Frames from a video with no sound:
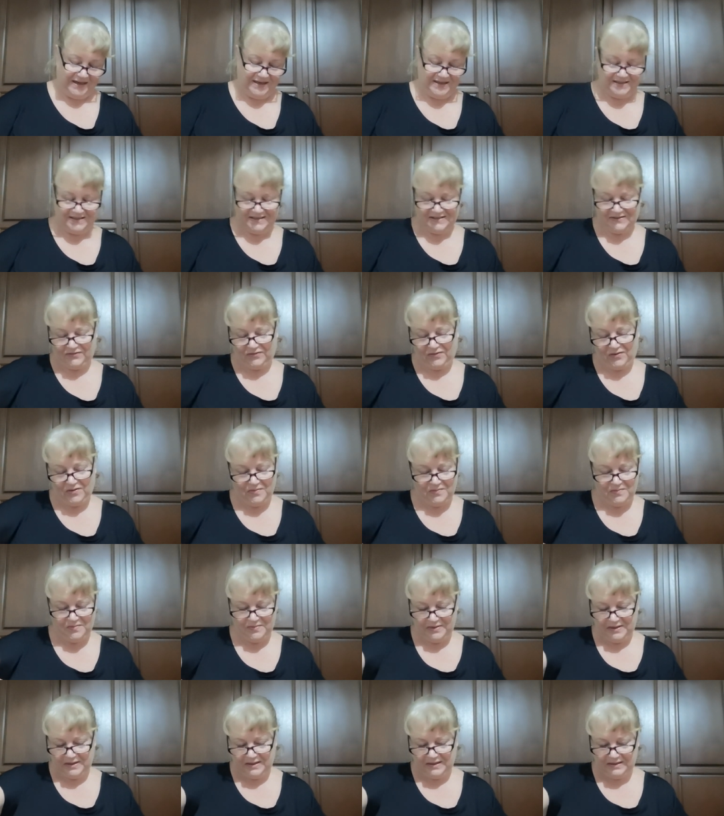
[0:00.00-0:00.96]
It's
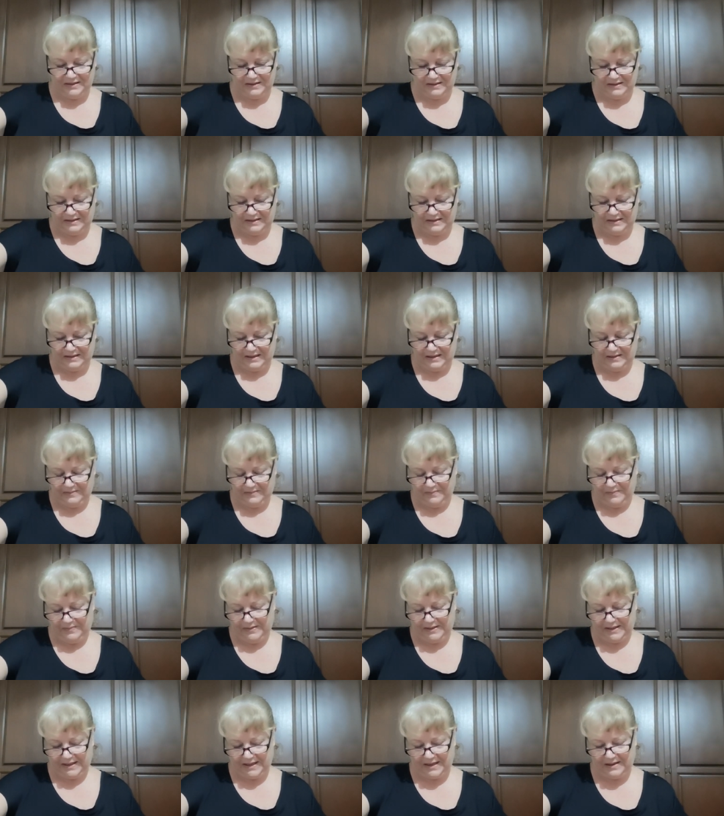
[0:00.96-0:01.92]
from
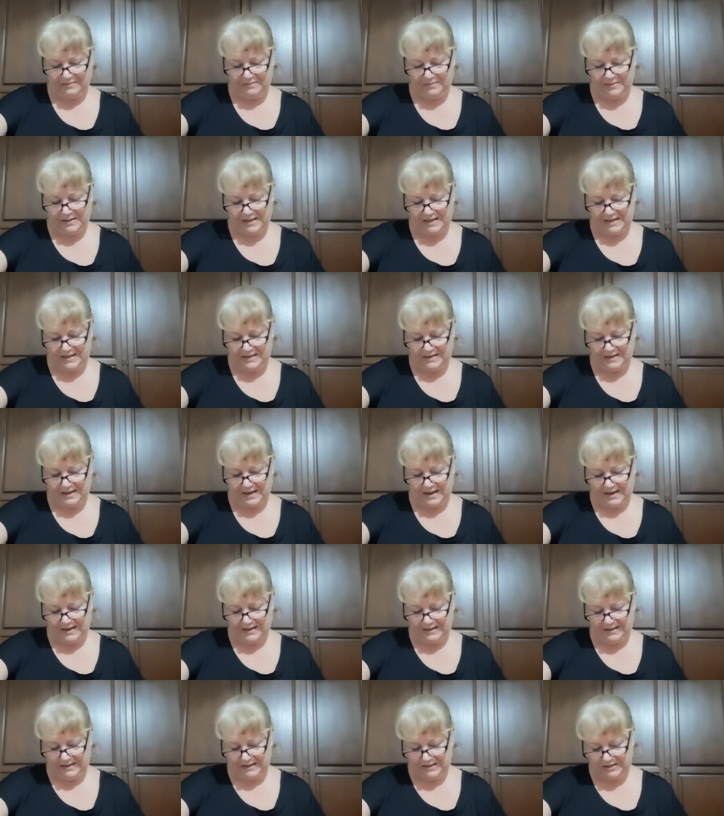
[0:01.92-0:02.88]
um, the company
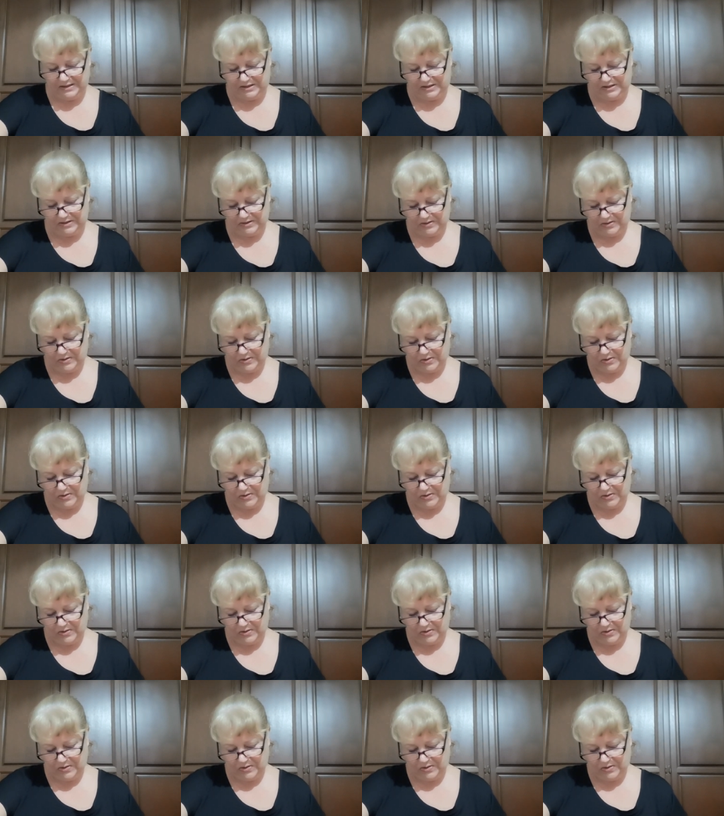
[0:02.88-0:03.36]
Yarnish,